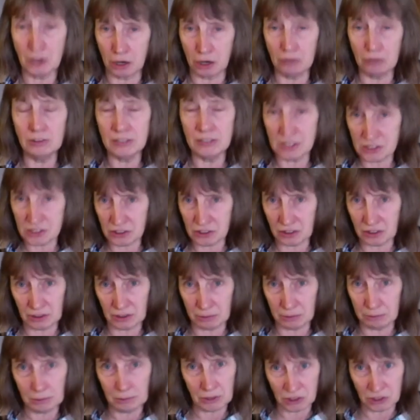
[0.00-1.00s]
only a
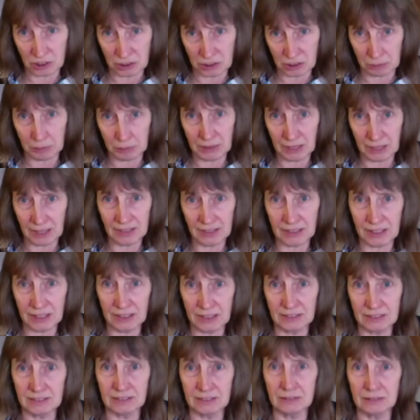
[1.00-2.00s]
certain budget had been
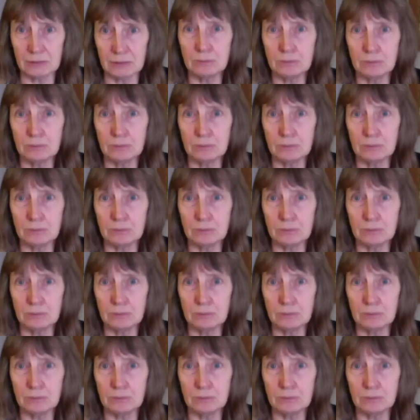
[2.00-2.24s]
allocated.